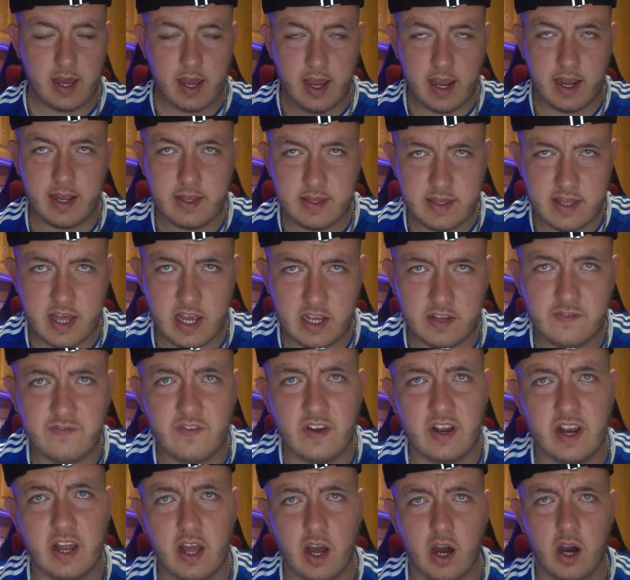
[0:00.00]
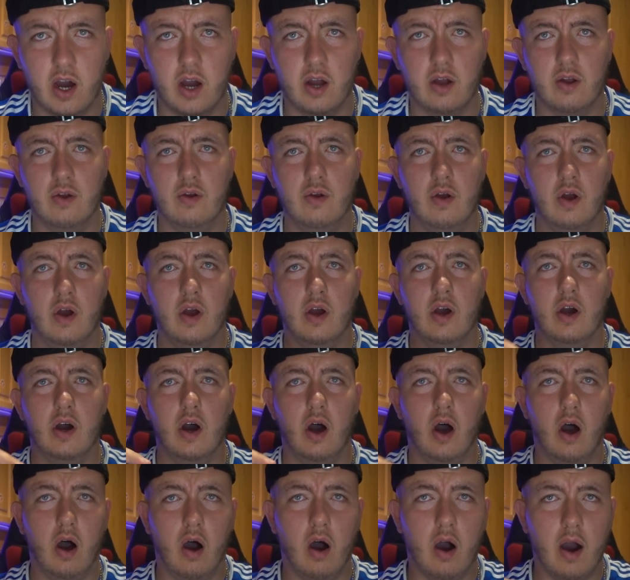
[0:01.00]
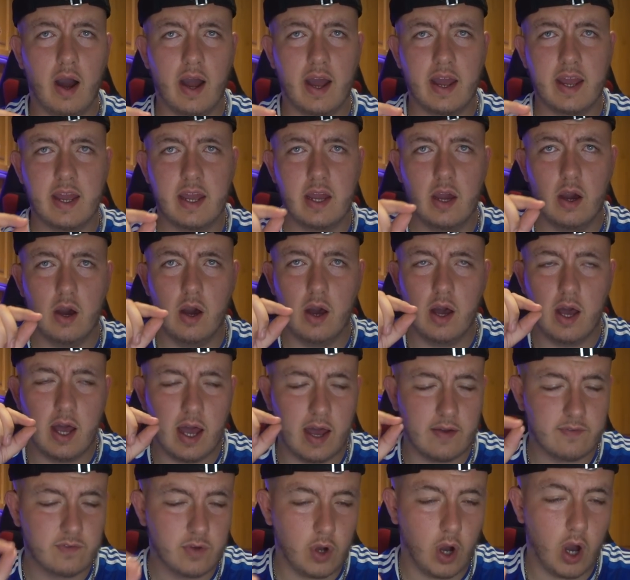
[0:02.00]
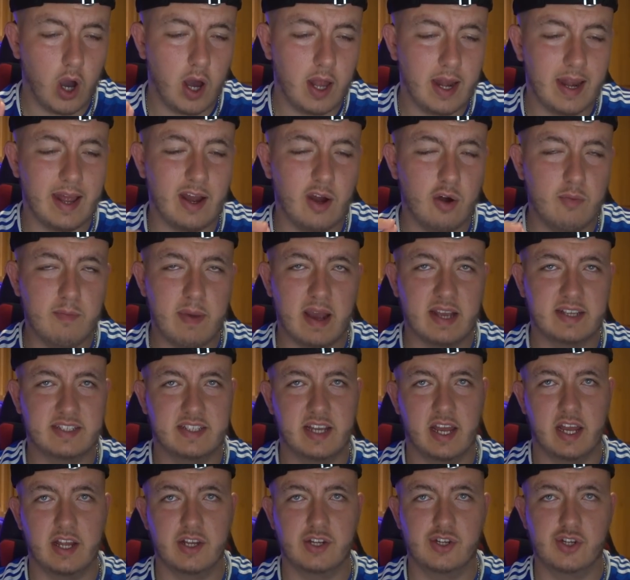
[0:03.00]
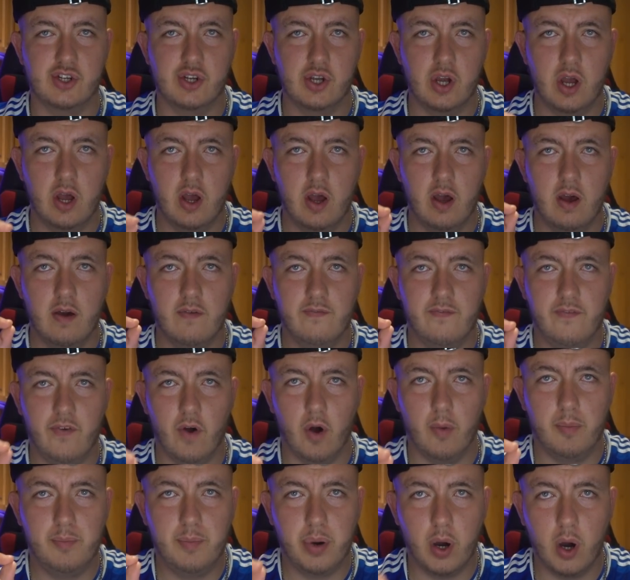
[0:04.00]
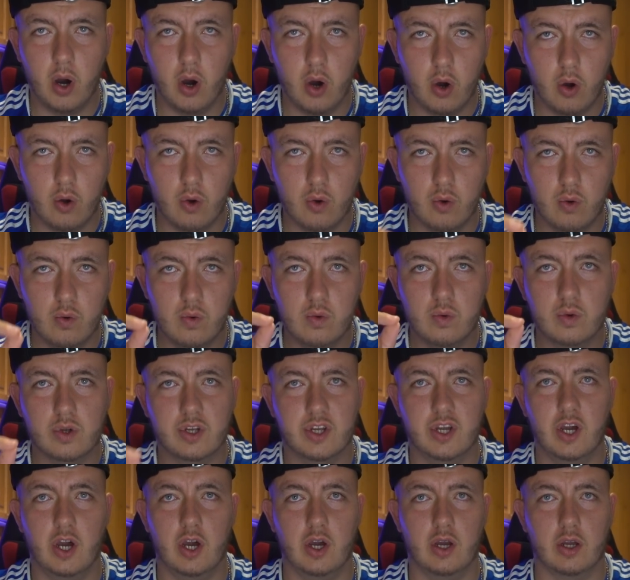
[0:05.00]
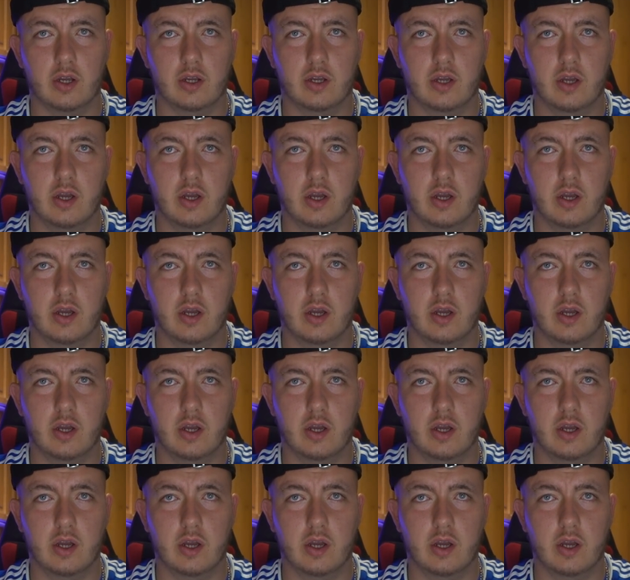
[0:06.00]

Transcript: in this video, I have got a little message for Paul Cook.